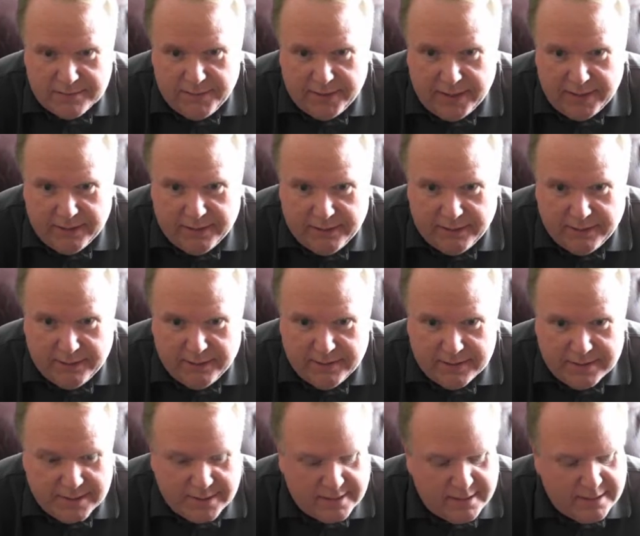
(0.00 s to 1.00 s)
as many
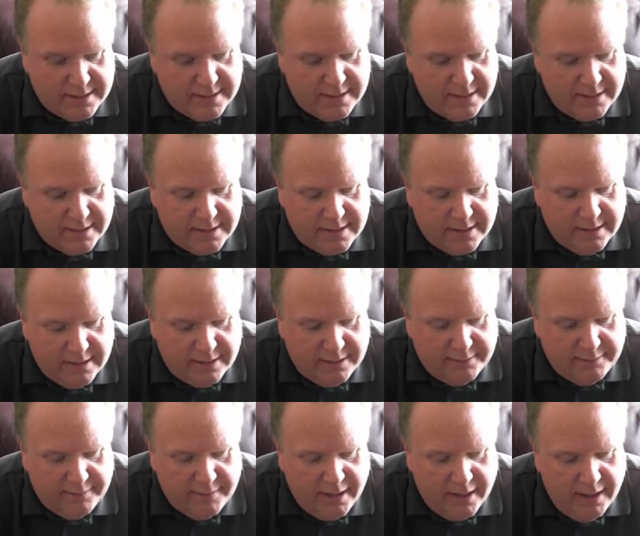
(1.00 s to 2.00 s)
cards as the 6 did.
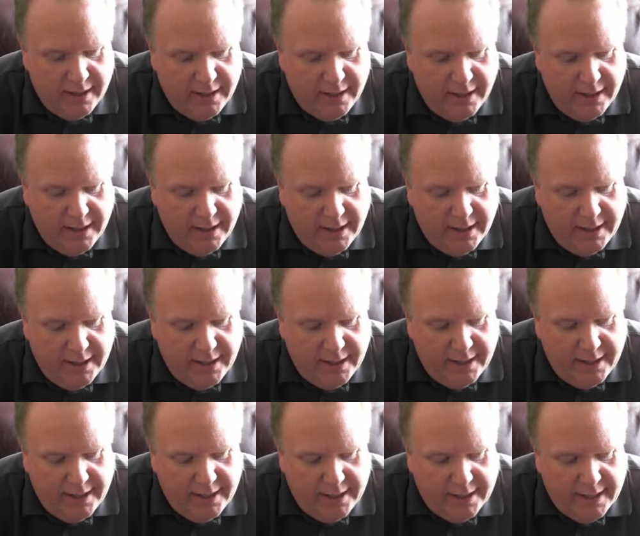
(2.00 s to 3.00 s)

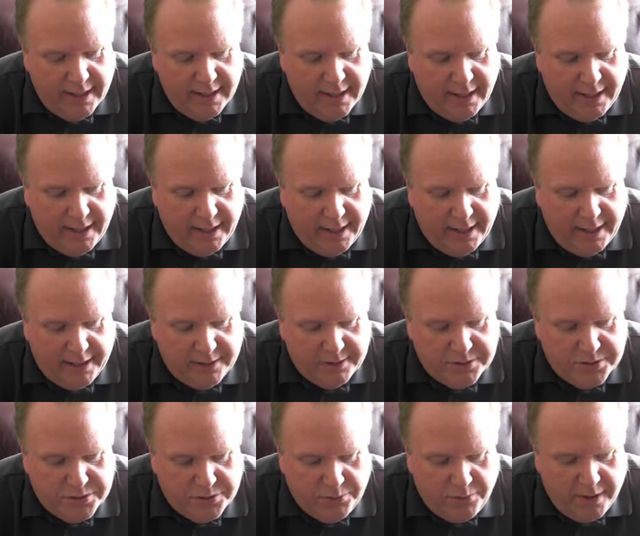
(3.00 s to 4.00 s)

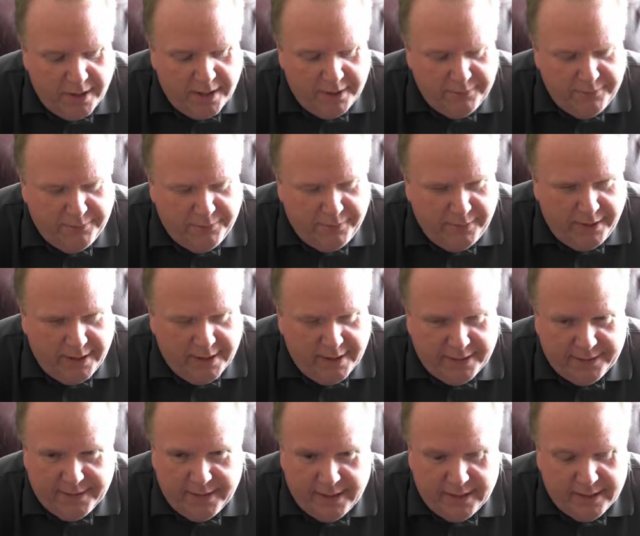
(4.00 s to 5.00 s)
There's 21,
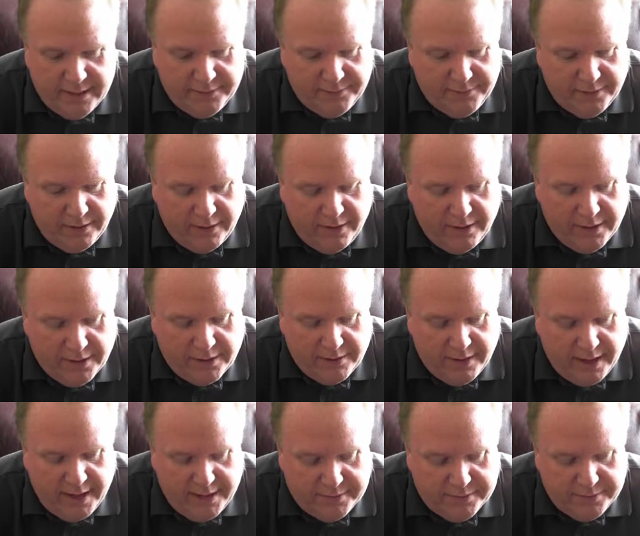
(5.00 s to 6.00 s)
I think, different
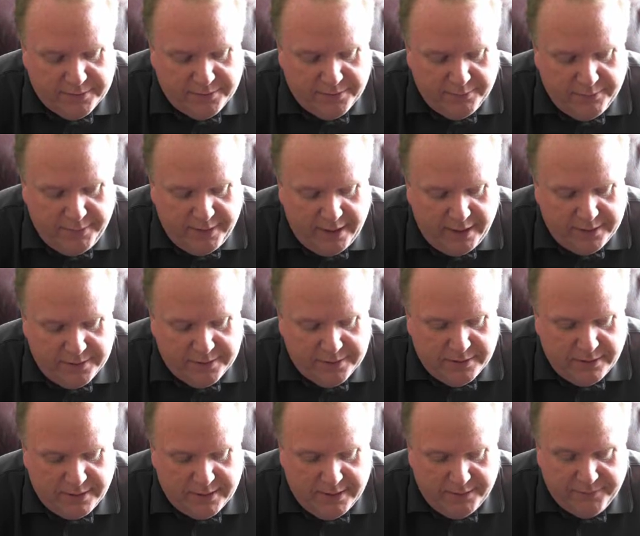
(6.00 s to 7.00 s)
autographs for bench
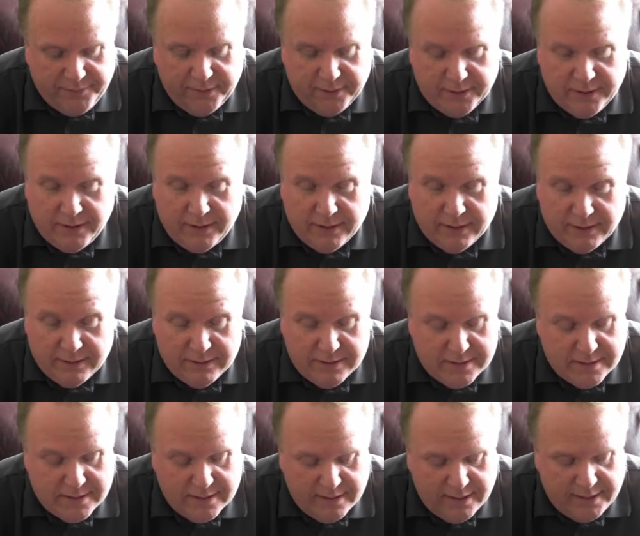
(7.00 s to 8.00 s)
on different
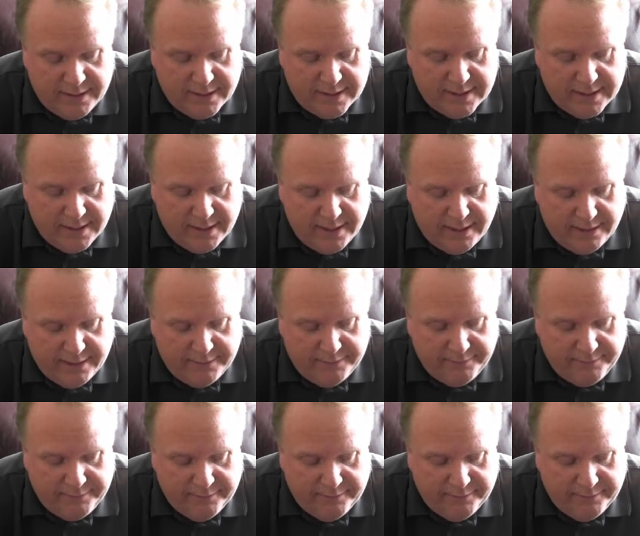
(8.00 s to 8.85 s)
cards in the set.